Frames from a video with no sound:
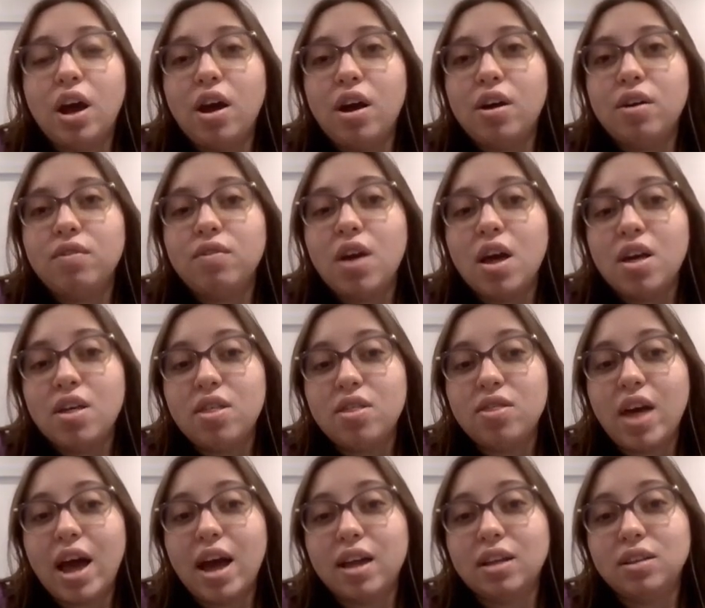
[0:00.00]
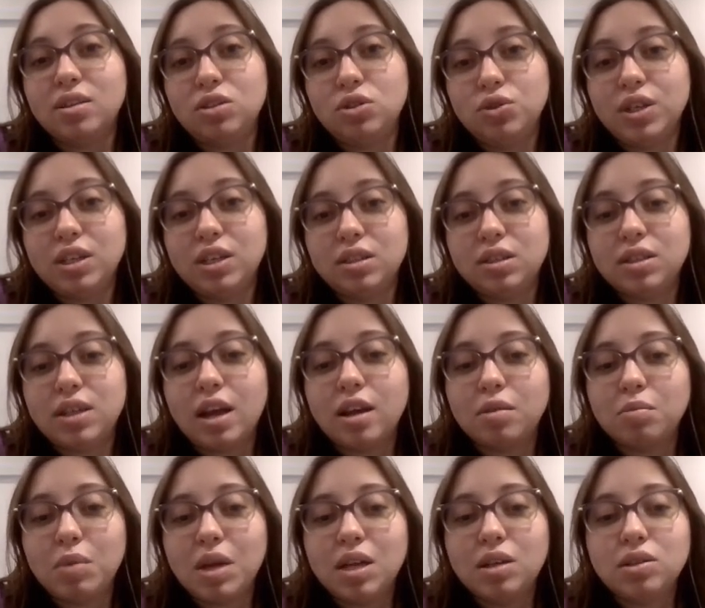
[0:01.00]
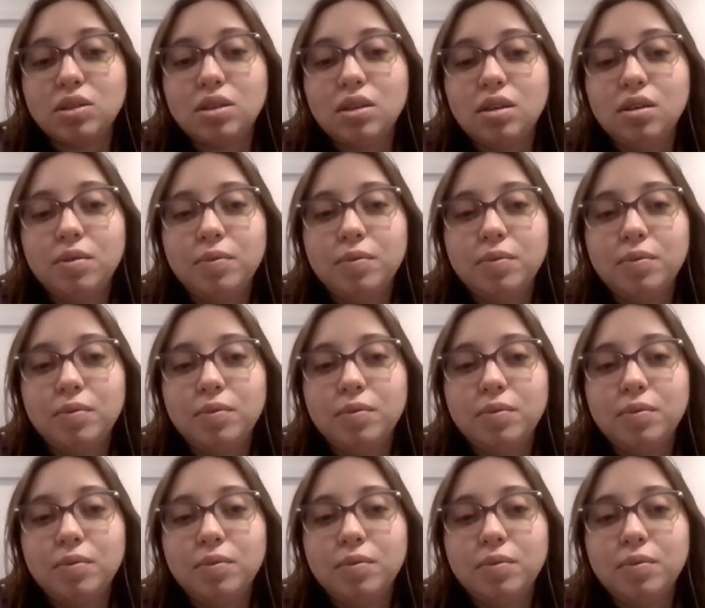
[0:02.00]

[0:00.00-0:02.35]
of that street segment.